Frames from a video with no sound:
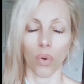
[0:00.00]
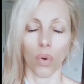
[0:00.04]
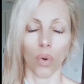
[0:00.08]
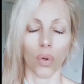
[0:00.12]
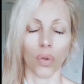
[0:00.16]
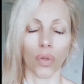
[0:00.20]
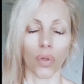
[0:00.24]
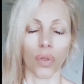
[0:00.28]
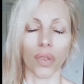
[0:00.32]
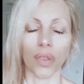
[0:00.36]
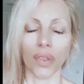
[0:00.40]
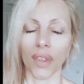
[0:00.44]

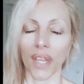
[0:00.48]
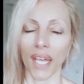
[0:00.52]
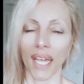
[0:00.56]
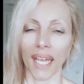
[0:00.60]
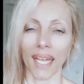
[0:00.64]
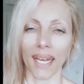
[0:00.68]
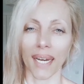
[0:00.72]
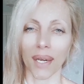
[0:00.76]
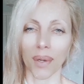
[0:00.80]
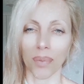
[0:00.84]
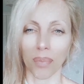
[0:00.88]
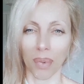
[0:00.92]
on
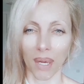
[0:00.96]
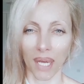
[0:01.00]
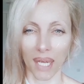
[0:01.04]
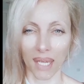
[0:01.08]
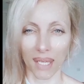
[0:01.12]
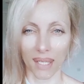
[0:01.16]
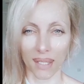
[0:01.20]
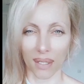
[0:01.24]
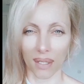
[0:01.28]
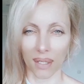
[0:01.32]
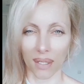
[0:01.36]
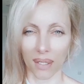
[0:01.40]
daily
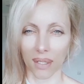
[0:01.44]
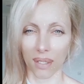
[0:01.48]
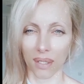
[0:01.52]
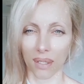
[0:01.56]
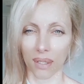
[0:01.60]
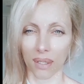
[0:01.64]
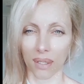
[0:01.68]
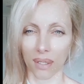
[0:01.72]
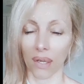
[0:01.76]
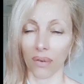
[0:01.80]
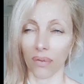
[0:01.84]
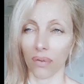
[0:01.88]

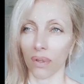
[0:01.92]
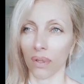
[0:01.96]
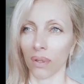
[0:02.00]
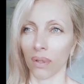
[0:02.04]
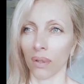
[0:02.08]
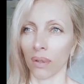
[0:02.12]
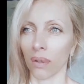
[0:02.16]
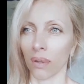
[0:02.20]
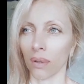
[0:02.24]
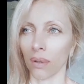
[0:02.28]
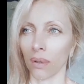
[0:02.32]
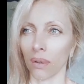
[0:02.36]
basis,
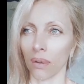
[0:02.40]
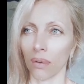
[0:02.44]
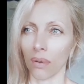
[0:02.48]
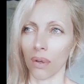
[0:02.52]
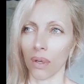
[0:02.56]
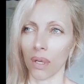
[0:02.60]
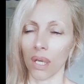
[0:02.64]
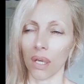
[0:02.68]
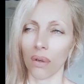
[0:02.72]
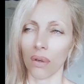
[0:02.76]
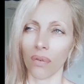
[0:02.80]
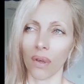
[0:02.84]
even
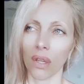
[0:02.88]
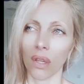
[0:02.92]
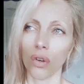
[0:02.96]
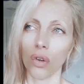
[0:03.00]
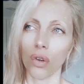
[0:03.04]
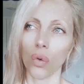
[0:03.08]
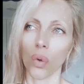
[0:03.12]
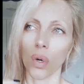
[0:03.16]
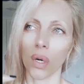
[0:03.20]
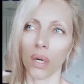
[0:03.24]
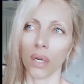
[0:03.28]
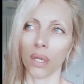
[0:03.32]
whether
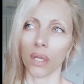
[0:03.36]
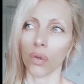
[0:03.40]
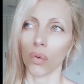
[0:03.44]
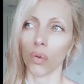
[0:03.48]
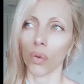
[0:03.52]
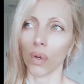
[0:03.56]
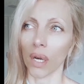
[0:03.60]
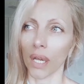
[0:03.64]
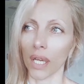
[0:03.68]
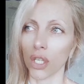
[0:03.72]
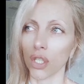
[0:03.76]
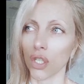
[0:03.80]
you are in a
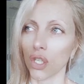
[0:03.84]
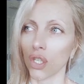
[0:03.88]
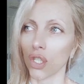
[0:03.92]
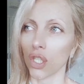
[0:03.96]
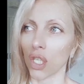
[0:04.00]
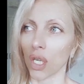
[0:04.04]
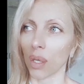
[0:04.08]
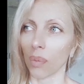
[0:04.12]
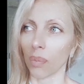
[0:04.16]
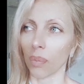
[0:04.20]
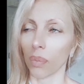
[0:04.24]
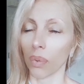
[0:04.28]

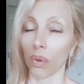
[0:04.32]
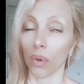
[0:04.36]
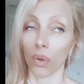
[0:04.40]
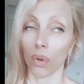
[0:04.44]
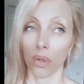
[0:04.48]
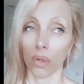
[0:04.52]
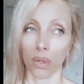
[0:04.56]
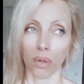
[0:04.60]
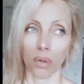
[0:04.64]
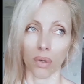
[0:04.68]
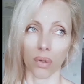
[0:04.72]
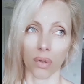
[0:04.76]
relationship
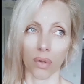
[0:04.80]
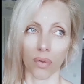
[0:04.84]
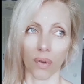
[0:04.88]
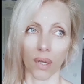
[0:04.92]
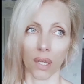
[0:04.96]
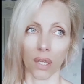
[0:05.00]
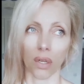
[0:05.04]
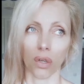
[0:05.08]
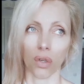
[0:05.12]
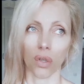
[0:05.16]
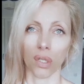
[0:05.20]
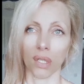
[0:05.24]
or not,
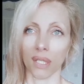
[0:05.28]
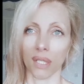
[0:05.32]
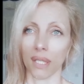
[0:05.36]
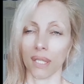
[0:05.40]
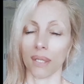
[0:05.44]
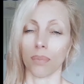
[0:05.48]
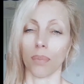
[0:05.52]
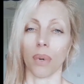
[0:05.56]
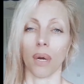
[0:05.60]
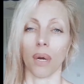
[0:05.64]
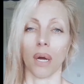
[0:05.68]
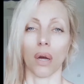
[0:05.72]
whether it
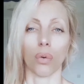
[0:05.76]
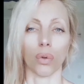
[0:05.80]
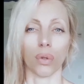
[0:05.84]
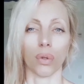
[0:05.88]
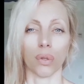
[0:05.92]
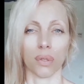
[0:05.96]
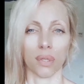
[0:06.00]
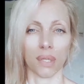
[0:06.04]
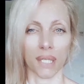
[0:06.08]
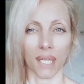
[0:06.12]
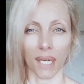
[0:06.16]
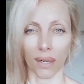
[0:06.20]
is
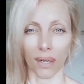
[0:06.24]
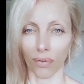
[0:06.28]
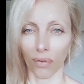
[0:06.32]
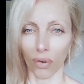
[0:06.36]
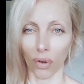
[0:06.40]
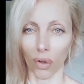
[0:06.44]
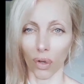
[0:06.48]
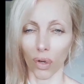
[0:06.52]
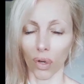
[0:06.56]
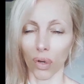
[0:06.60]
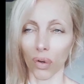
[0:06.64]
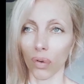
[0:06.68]
about
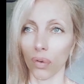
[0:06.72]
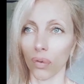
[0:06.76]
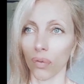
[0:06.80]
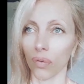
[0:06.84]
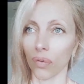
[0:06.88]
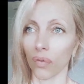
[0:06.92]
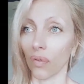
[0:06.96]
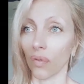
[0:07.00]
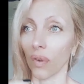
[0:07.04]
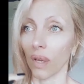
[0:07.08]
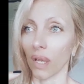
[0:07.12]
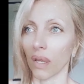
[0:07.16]

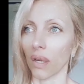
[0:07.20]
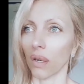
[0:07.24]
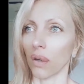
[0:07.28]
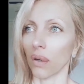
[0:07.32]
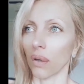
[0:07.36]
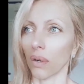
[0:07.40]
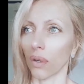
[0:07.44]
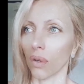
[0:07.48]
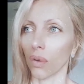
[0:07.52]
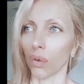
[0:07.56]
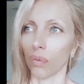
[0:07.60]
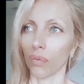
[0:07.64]
self-love,
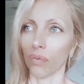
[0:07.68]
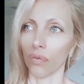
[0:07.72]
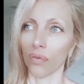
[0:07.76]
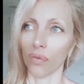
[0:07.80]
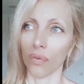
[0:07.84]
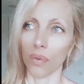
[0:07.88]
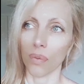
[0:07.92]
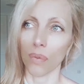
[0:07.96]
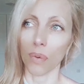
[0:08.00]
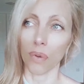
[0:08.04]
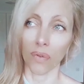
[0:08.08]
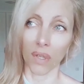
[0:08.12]
whether
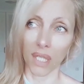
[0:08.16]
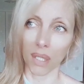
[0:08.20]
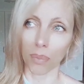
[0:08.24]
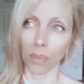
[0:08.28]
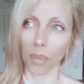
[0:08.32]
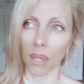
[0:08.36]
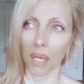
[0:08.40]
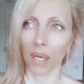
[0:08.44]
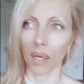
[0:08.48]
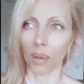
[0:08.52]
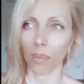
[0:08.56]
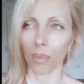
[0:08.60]
we
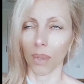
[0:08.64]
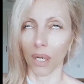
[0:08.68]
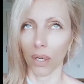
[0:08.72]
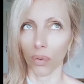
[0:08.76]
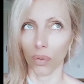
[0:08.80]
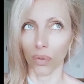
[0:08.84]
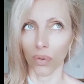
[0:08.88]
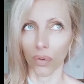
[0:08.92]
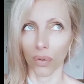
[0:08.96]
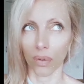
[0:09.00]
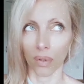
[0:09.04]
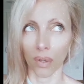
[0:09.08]
speak
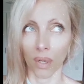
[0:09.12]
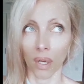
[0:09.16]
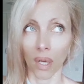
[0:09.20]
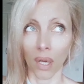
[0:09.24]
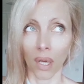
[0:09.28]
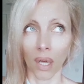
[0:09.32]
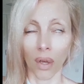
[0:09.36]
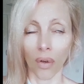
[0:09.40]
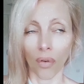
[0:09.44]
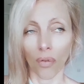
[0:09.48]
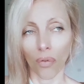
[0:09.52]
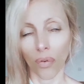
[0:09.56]
about
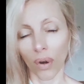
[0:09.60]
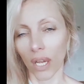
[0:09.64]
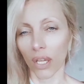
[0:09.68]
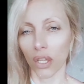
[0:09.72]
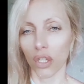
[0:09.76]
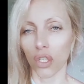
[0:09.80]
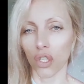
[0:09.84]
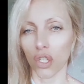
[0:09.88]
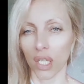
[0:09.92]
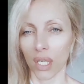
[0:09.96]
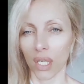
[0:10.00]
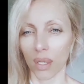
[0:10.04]

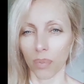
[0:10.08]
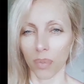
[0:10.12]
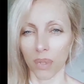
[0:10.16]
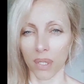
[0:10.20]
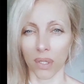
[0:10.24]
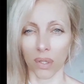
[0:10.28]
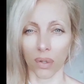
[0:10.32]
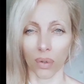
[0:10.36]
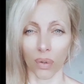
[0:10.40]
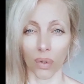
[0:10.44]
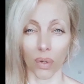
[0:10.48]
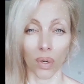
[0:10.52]

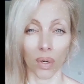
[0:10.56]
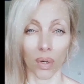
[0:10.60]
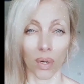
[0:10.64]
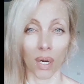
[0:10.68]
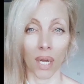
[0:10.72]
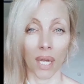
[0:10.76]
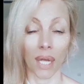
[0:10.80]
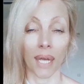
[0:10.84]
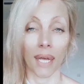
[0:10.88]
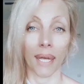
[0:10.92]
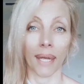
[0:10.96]
friendships or